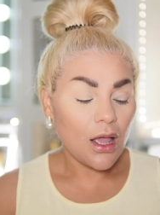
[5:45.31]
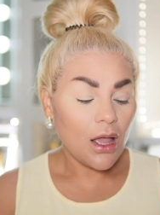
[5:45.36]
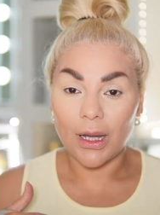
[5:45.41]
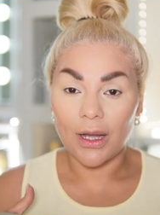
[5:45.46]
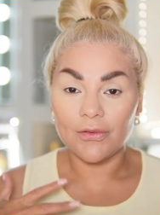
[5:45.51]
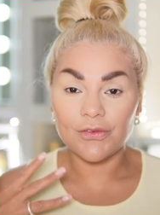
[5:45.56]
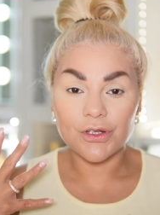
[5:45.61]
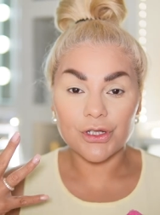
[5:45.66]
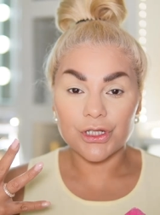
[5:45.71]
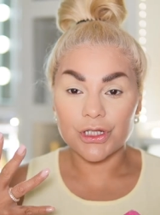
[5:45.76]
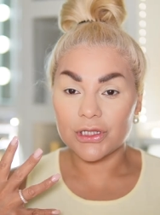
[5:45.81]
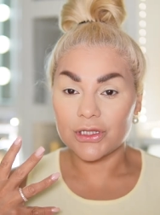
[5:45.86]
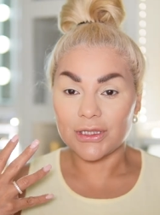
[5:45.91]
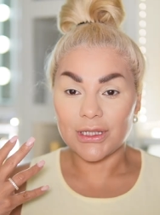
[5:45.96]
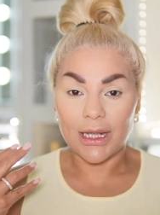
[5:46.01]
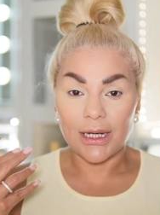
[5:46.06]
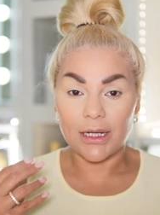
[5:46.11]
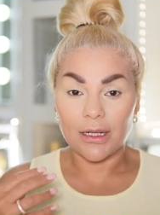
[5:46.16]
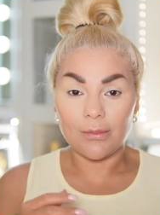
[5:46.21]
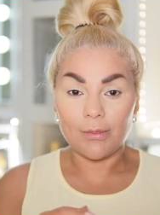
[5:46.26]
After just
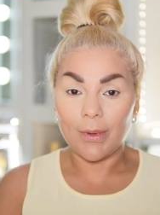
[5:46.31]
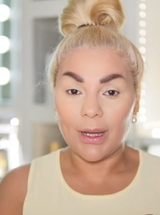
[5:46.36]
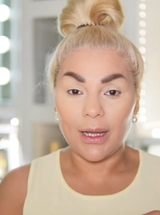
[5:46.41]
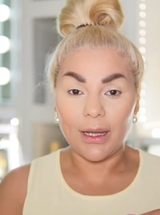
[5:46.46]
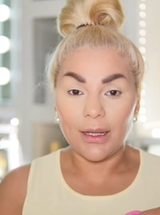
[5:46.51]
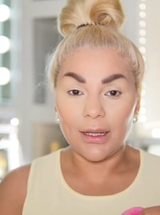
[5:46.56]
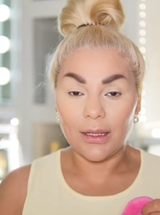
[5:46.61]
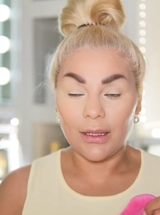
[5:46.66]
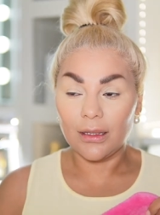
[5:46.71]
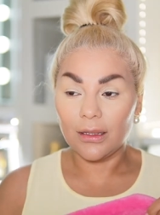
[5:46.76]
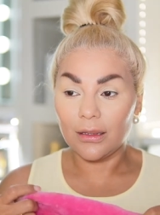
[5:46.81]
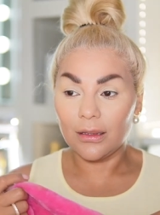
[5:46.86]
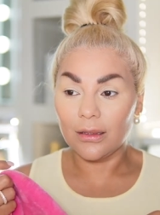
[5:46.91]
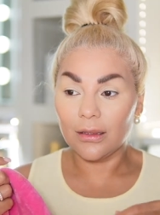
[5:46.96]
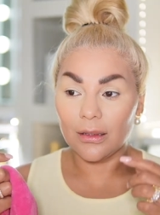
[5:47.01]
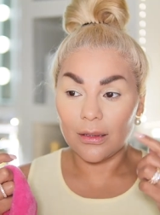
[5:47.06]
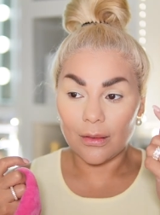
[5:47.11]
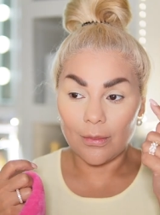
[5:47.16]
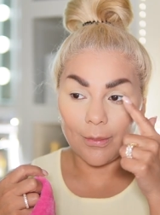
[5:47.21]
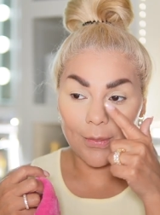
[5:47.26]
setting my
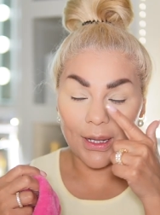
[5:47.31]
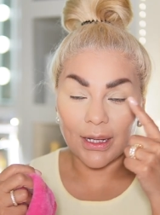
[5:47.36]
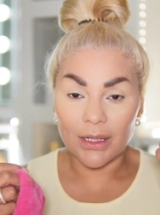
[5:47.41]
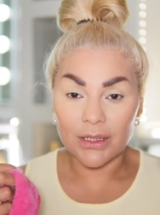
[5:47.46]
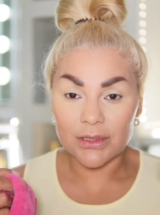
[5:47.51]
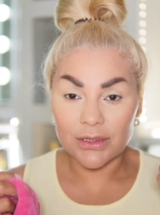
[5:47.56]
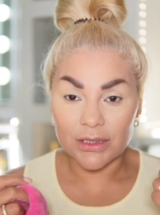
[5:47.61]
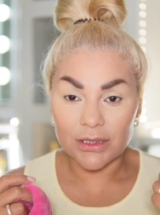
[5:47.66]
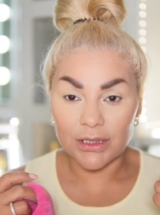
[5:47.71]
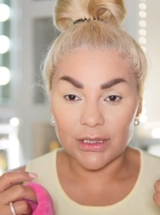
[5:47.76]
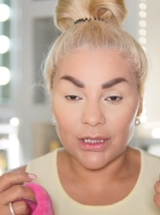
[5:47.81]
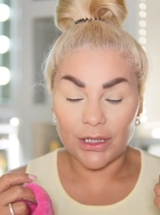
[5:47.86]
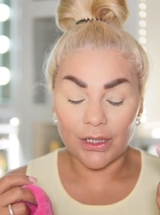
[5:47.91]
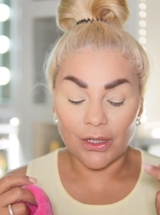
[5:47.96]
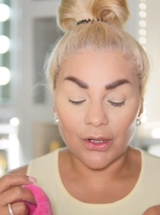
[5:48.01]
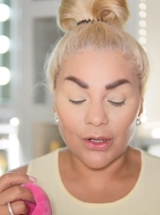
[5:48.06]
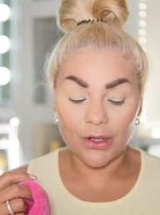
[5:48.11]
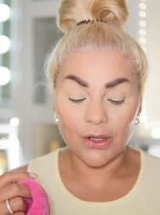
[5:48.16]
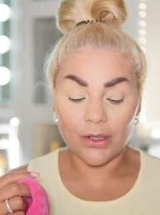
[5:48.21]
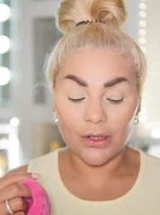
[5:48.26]
my
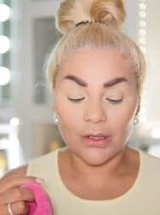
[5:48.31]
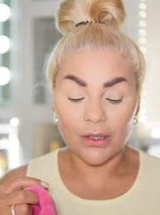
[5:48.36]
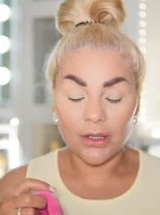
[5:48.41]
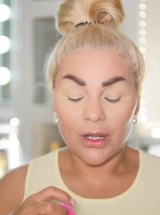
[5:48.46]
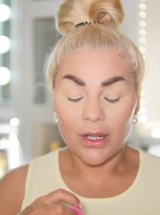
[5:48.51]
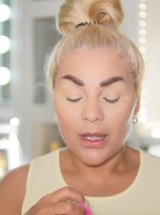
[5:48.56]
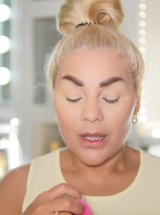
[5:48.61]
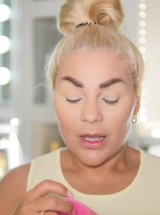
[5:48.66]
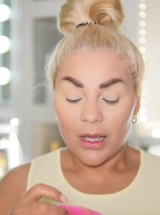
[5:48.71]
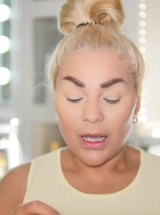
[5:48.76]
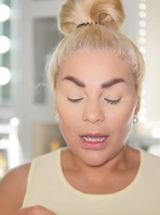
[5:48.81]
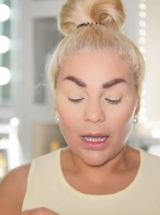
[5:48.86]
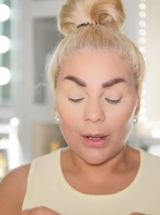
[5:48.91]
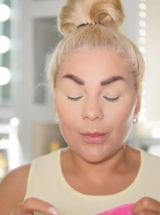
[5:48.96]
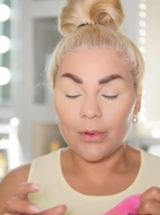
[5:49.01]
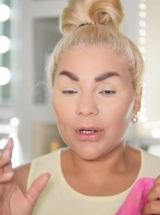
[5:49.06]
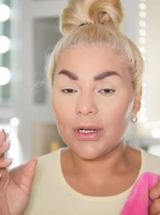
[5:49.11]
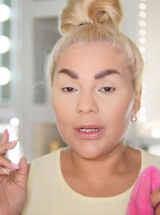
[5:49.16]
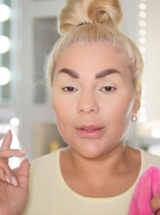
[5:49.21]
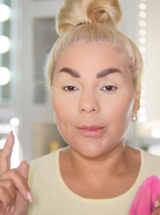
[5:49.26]
concealer, I'm
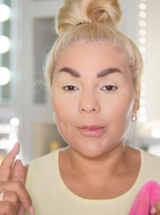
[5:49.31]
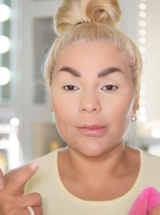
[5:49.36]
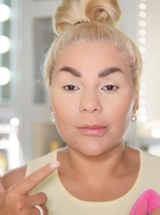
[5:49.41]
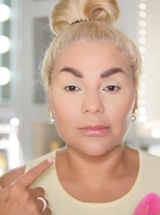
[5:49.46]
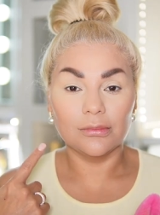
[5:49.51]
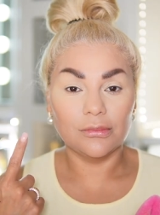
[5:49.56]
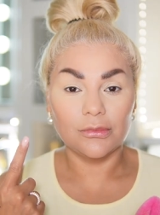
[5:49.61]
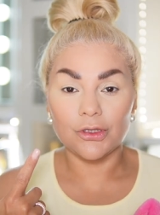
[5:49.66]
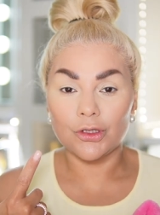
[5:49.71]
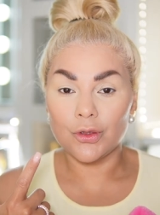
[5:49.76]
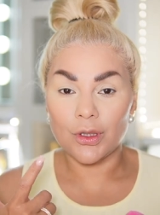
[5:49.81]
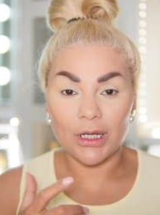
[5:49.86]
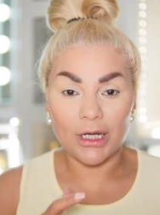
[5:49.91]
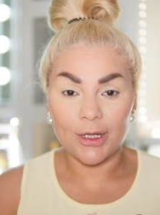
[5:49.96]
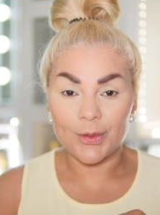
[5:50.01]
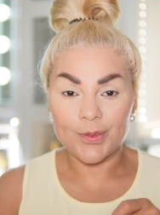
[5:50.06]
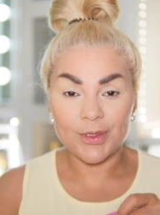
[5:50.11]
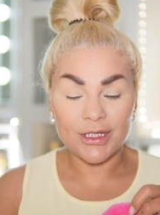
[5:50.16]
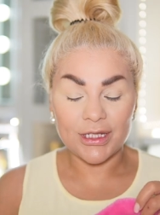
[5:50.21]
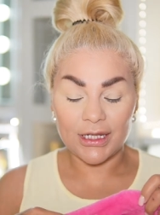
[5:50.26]
gonna do a
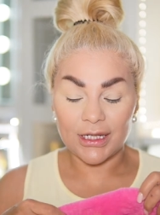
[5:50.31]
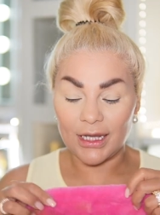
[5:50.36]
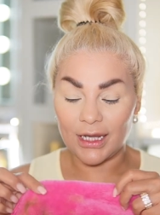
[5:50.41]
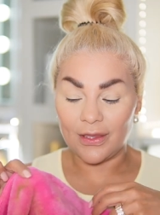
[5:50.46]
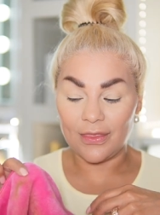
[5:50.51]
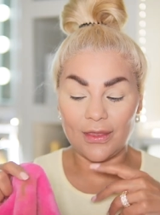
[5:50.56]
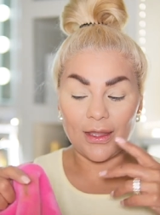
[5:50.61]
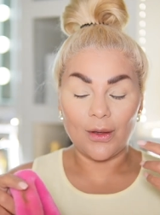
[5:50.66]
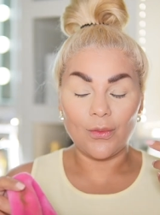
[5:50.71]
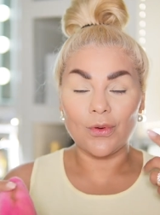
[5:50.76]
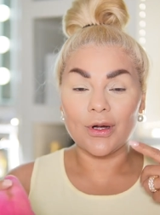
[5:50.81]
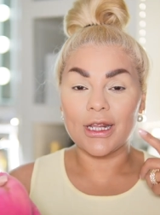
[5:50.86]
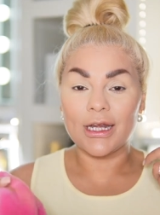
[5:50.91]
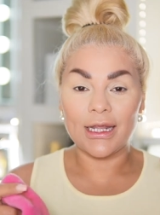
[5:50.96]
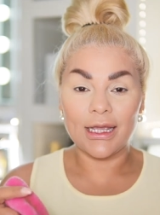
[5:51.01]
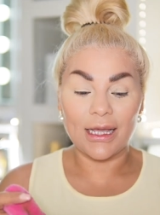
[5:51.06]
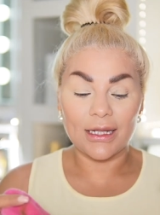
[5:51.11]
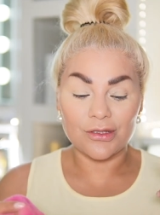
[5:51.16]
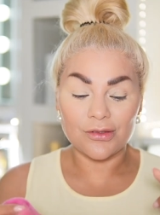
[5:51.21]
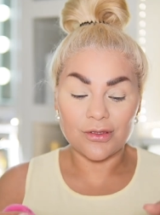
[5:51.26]
lipstick and then we're gonna
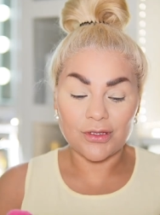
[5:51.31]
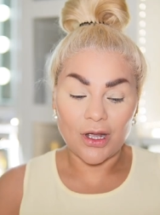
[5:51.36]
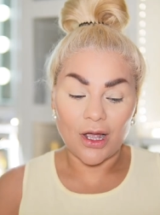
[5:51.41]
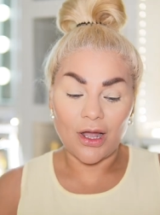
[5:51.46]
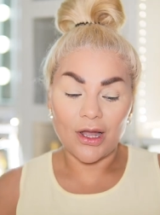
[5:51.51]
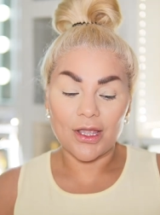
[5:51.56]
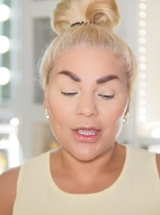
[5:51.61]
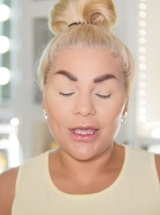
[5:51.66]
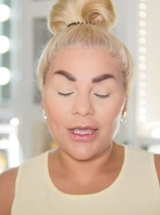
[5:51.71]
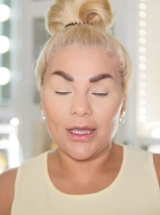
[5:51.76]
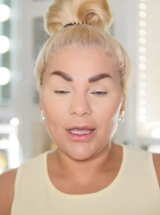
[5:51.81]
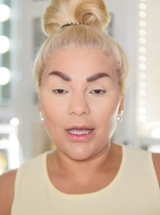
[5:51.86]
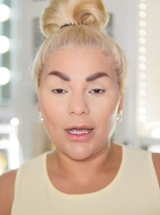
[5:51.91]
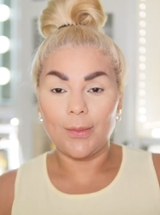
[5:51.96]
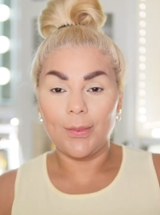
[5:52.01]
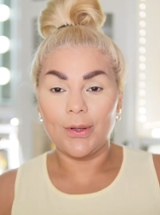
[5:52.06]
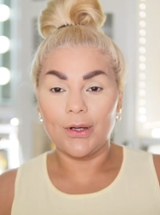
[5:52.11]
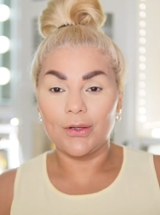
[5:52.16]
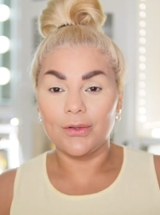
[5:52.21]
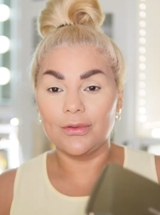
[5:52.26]
get to talking
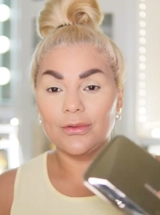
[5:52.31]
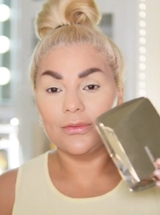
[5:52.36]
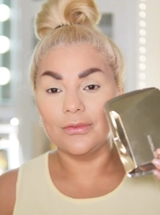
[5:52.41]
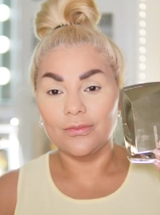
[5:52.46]
about